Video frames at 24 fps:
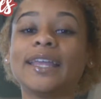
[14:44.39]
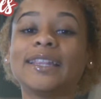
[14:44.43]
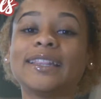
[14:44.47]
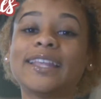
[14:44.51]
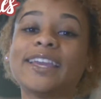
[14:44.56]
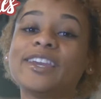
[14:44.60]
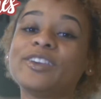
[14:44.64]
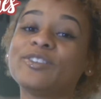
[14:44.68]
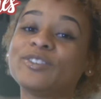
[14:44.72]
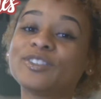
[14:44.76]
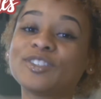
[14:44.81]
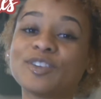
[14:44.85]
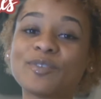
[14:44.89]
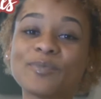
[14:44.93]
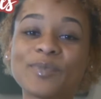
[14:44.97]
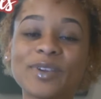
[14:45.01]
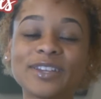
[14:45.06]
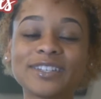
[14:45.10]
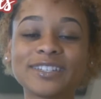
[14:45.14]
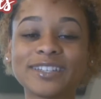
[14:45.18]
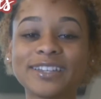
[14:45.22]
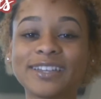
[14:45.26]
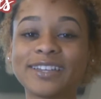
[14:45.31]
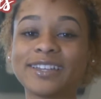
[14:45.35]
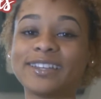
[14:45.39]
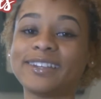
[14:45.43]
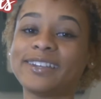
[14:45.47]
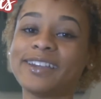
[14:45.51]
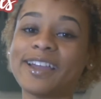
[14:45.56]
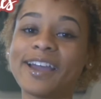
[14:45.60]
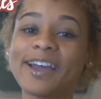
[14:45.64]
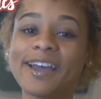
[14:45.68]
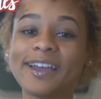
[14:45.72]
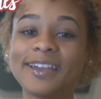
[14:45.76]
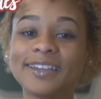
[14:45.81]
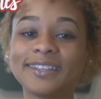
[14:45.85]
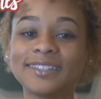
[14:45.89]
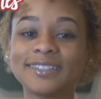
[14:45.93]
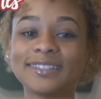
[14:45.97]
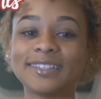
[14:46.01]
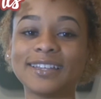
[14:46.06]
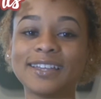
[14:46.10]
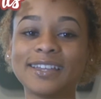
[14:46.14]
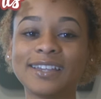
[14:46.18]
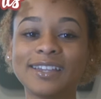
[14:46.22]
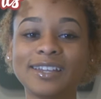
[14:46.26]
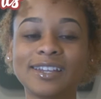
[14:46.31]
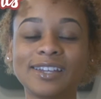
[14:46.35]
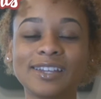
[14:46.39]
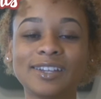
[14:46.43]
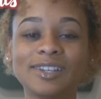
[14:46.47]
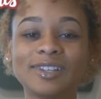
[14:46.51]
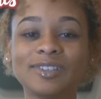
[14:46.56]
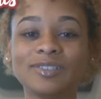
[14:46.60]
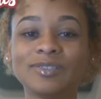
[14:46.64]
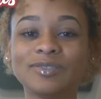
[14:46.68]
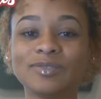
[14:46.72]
Thank you so much again, guys, and